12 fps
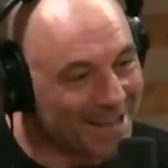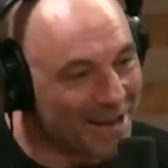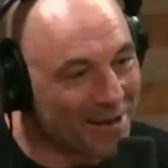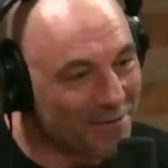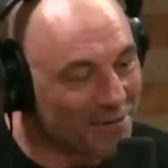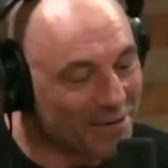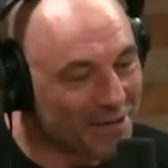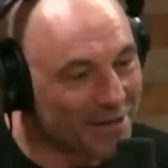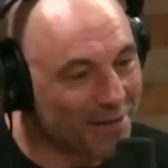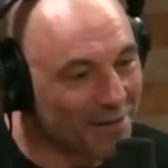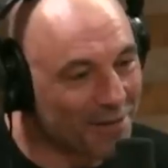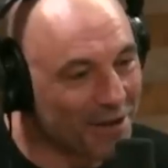care of
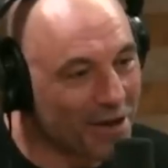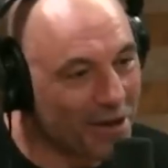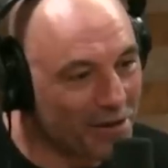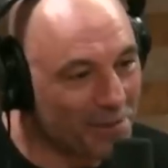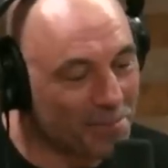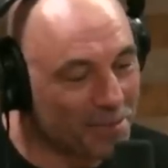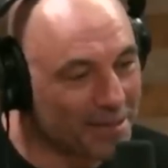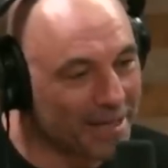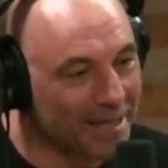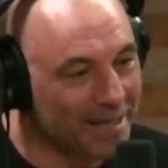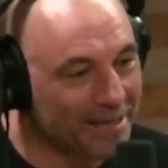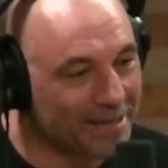yourself
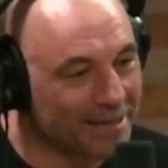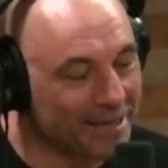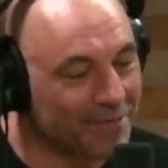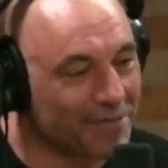100% instead